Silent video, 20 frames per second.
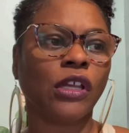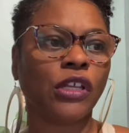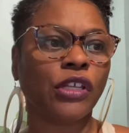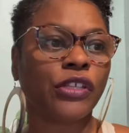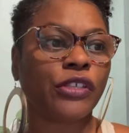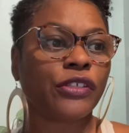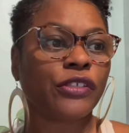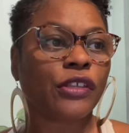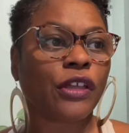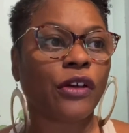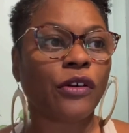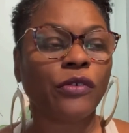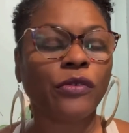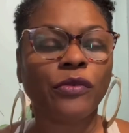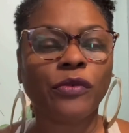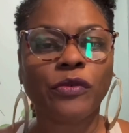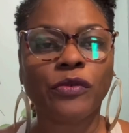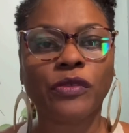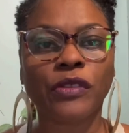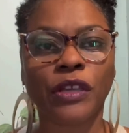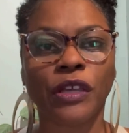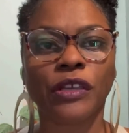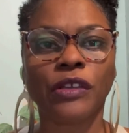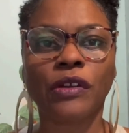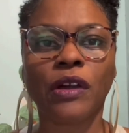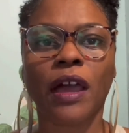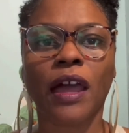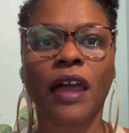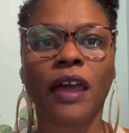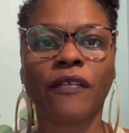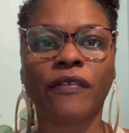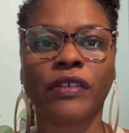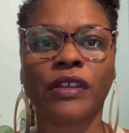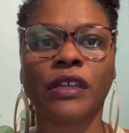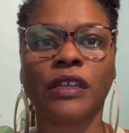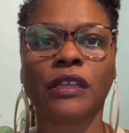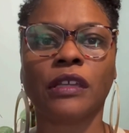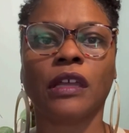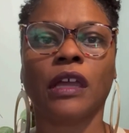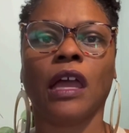So there you have
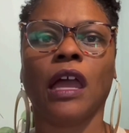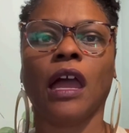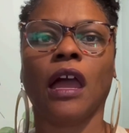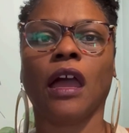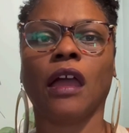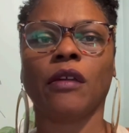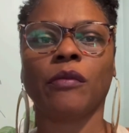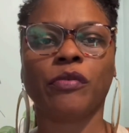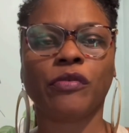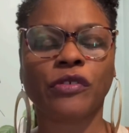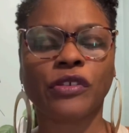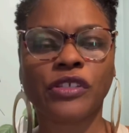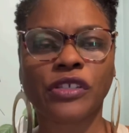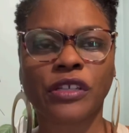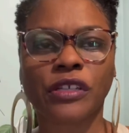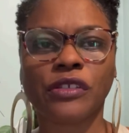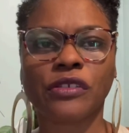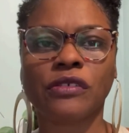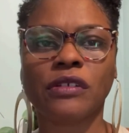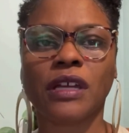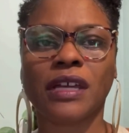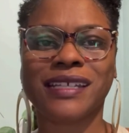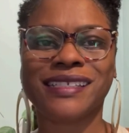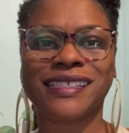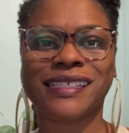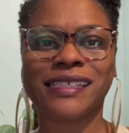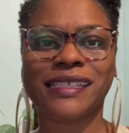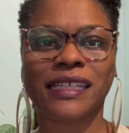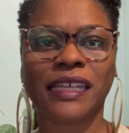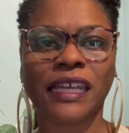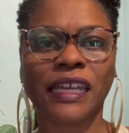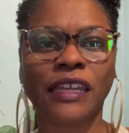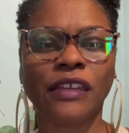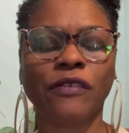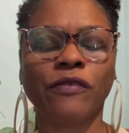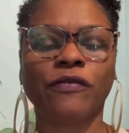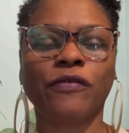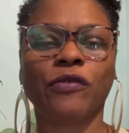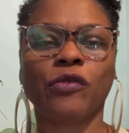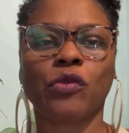it. I appreciate you guys
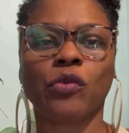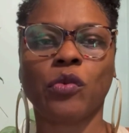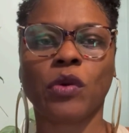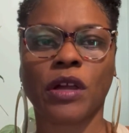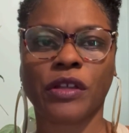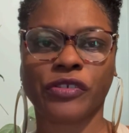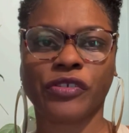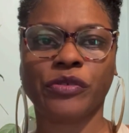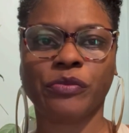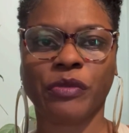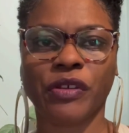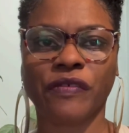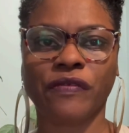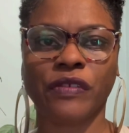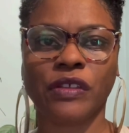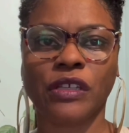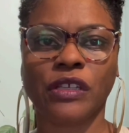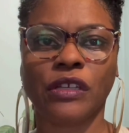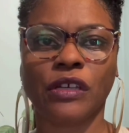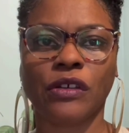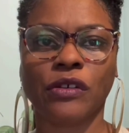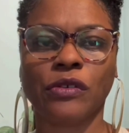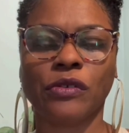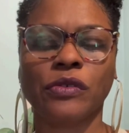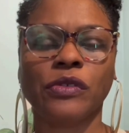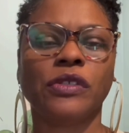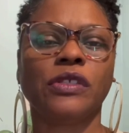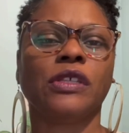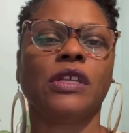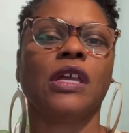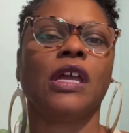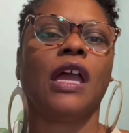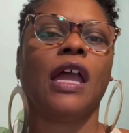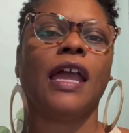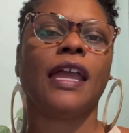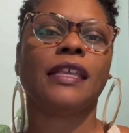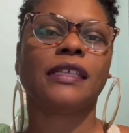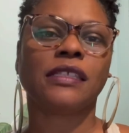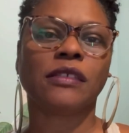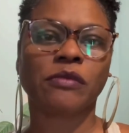again for watching my videos
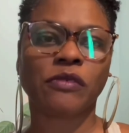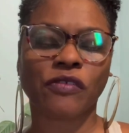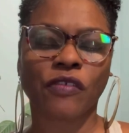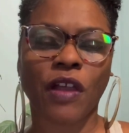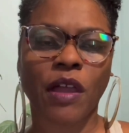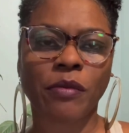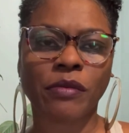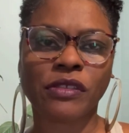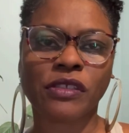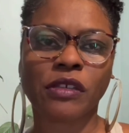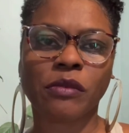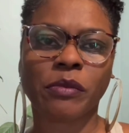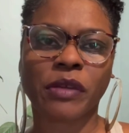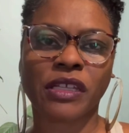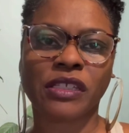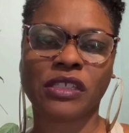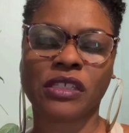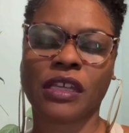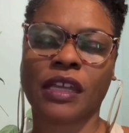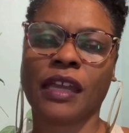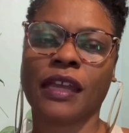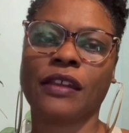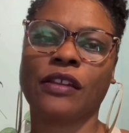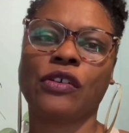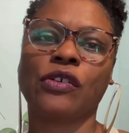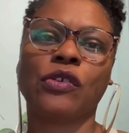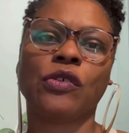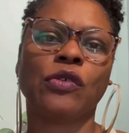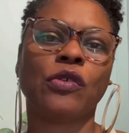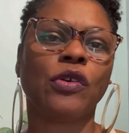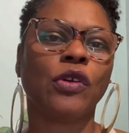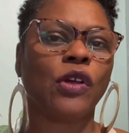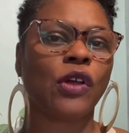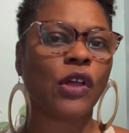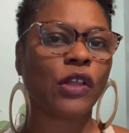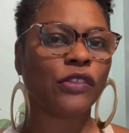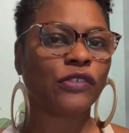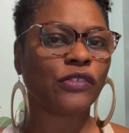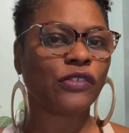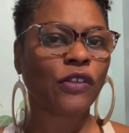and subscribing to my channel.
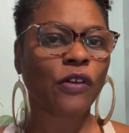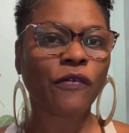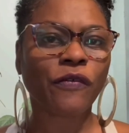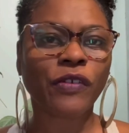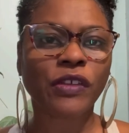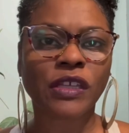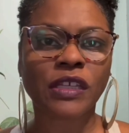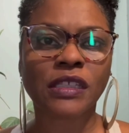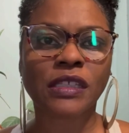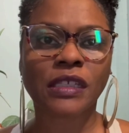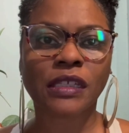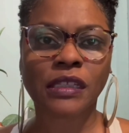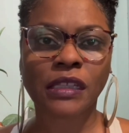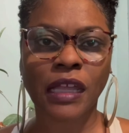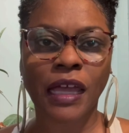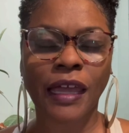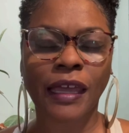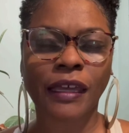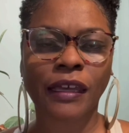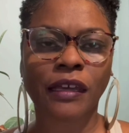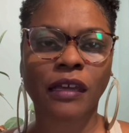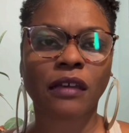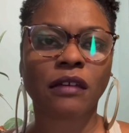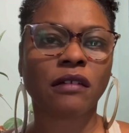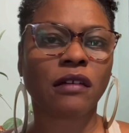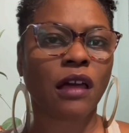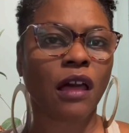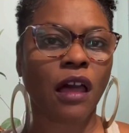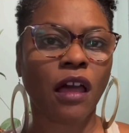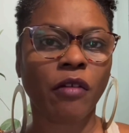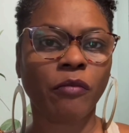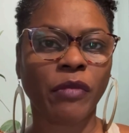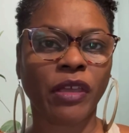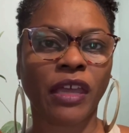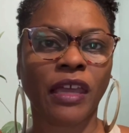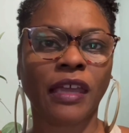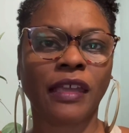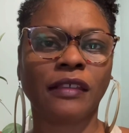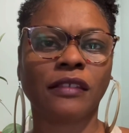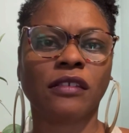Don't forget to like,
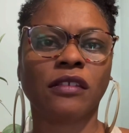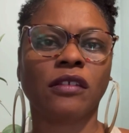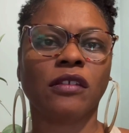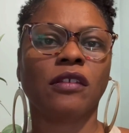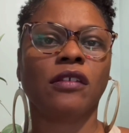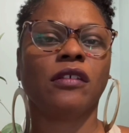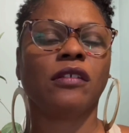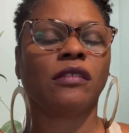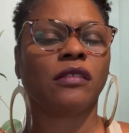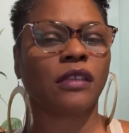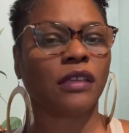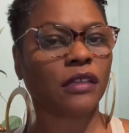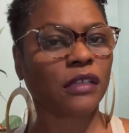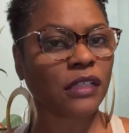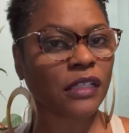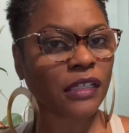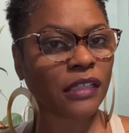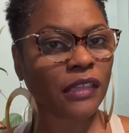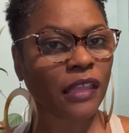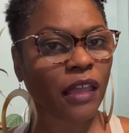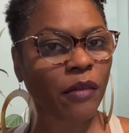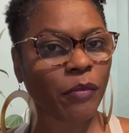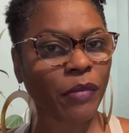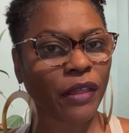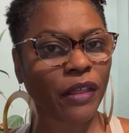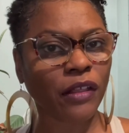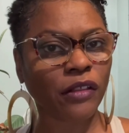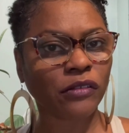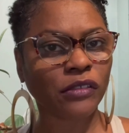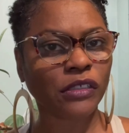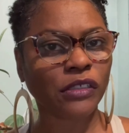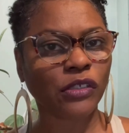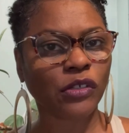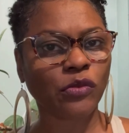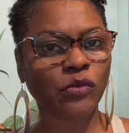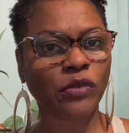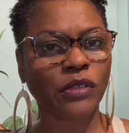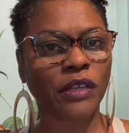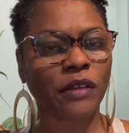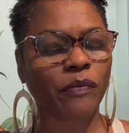comment, and click that bell to know
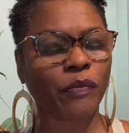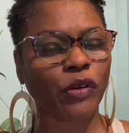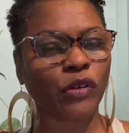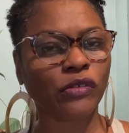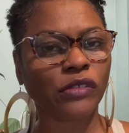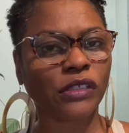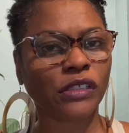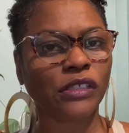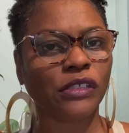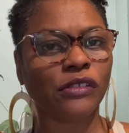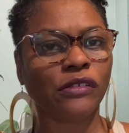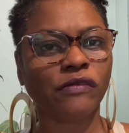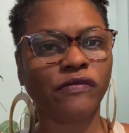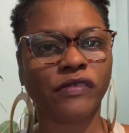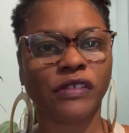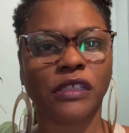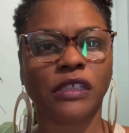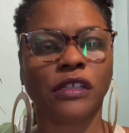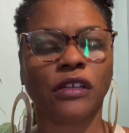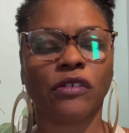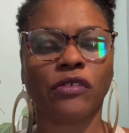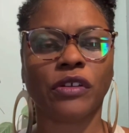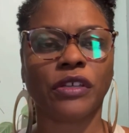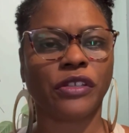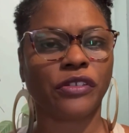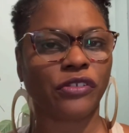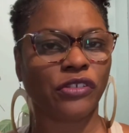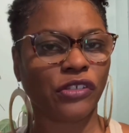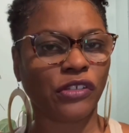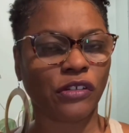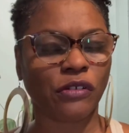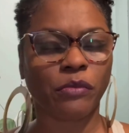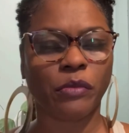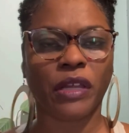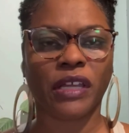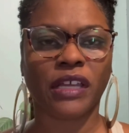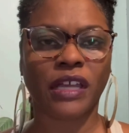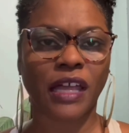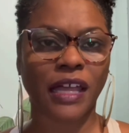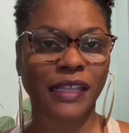when I've posted a new video, and share
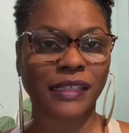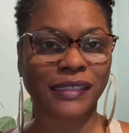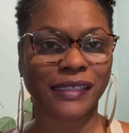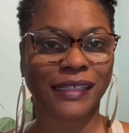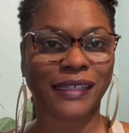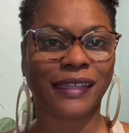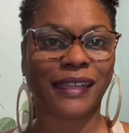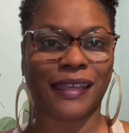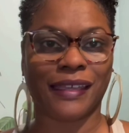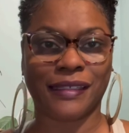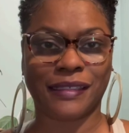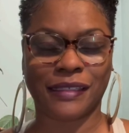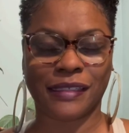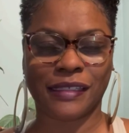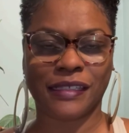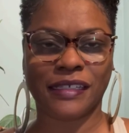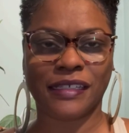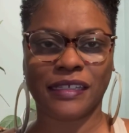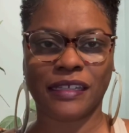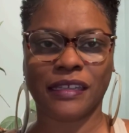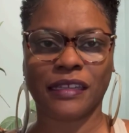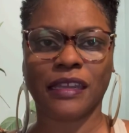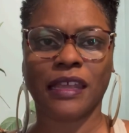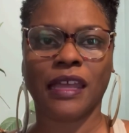my content as needed.